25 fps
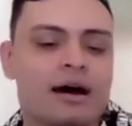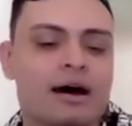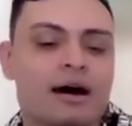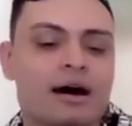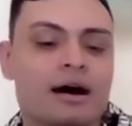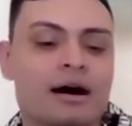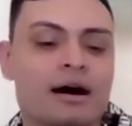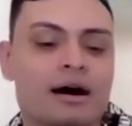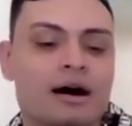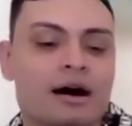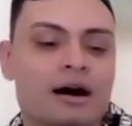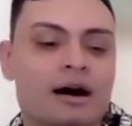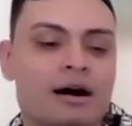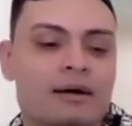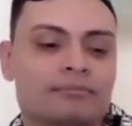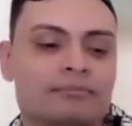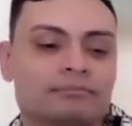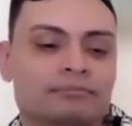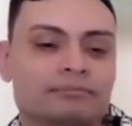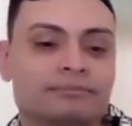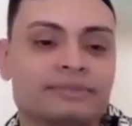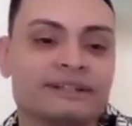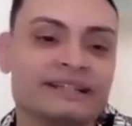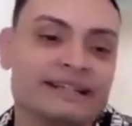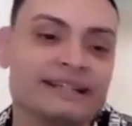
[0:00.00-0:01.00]

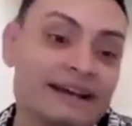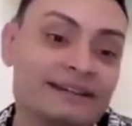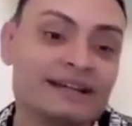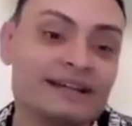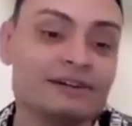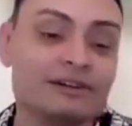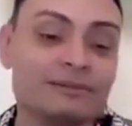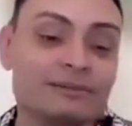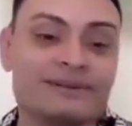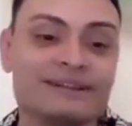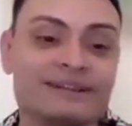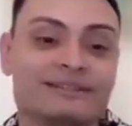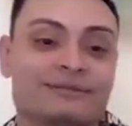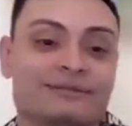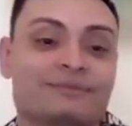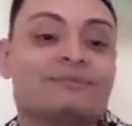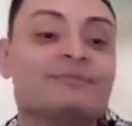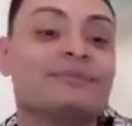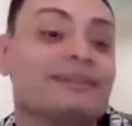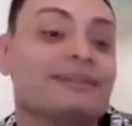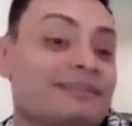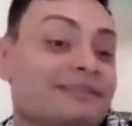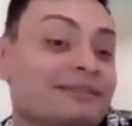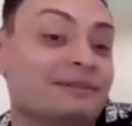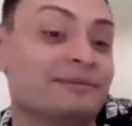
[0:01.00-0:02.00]
Um, but yeah, that would be the,
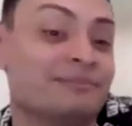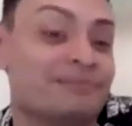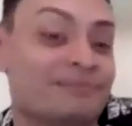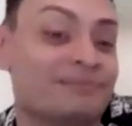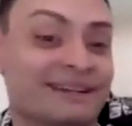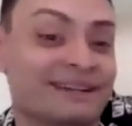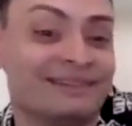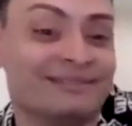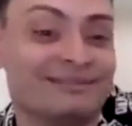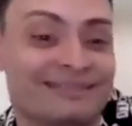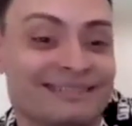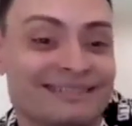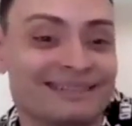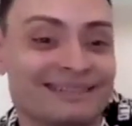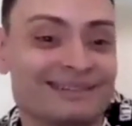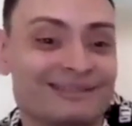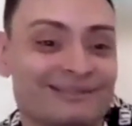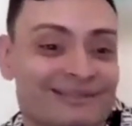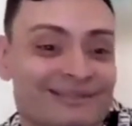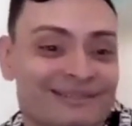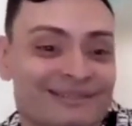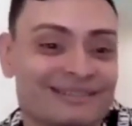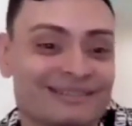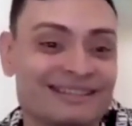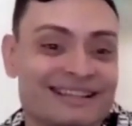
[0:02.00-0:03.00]
that would be one of the
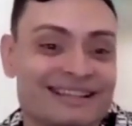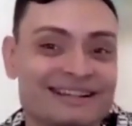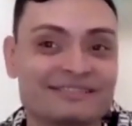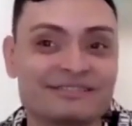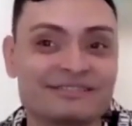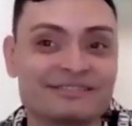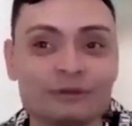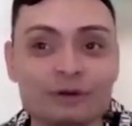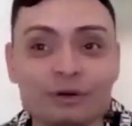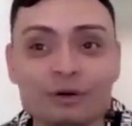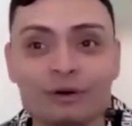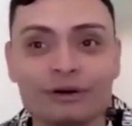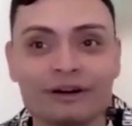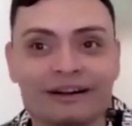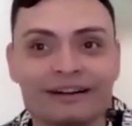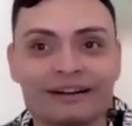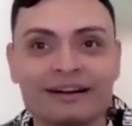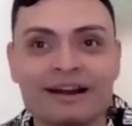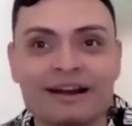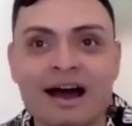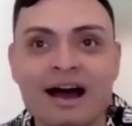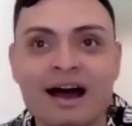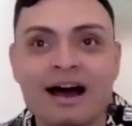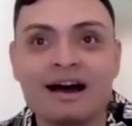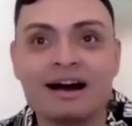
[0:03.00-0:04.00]
worst things. Or,
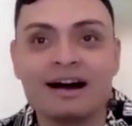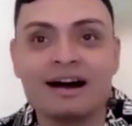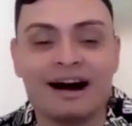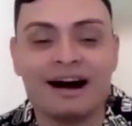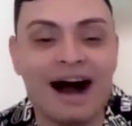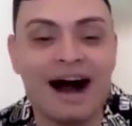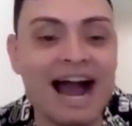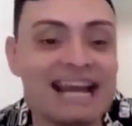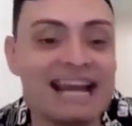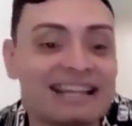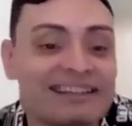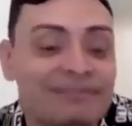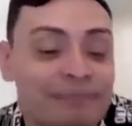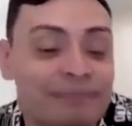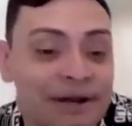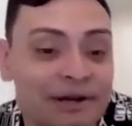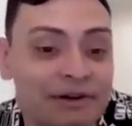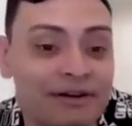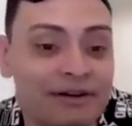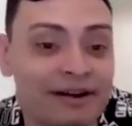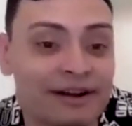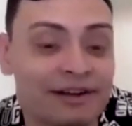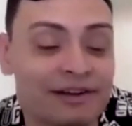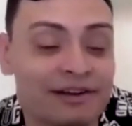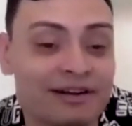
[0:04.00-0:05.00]
I left my
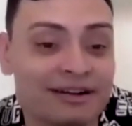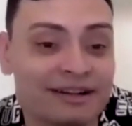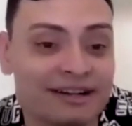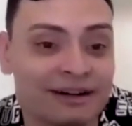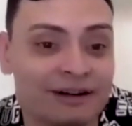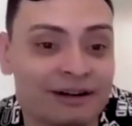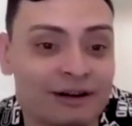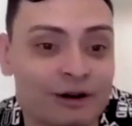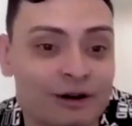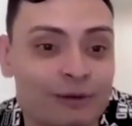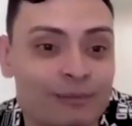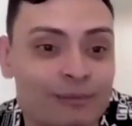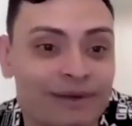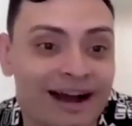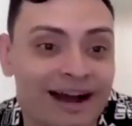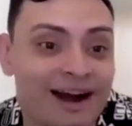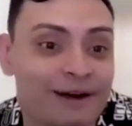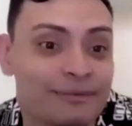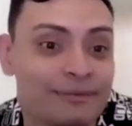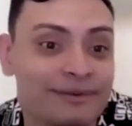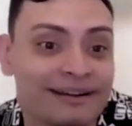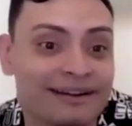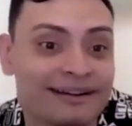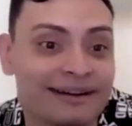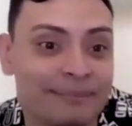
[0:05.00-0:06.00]
credit card at home. How
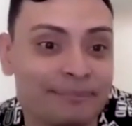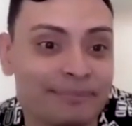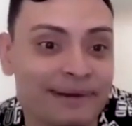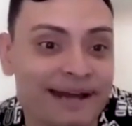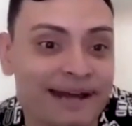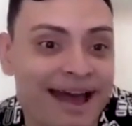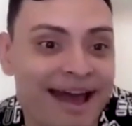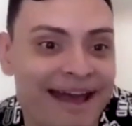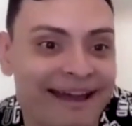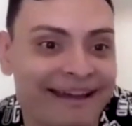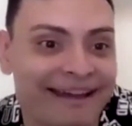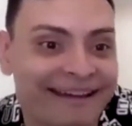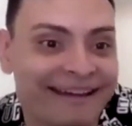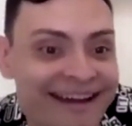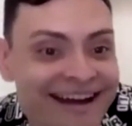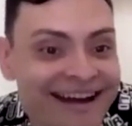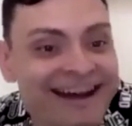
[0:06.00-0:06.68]
are we going to pay?